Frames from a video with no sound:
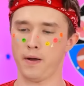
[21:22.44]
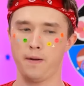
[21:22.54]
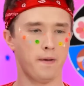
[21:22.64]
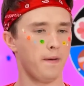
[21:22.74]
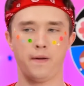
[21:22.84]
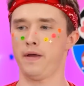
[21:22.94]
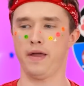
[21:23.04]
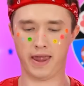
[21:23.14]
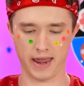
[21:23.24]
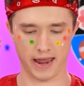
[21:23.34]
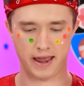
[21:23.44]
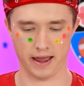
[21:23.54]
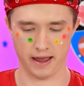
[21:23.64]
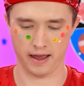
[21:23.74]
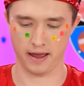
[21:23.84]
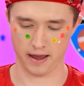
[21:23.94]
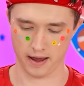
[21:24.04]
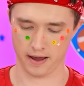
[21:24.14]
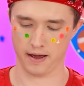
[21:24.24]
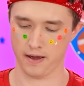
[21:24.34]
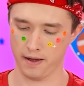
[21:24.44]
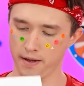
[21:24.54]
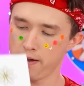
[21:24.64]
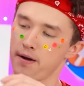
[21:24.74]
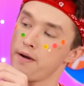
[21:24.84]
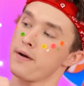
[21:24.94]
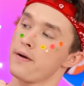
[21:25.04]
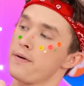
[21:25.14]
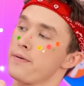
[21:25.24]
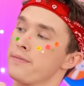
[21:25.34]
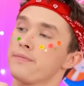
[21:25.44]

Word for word: need these anymore. Now that looks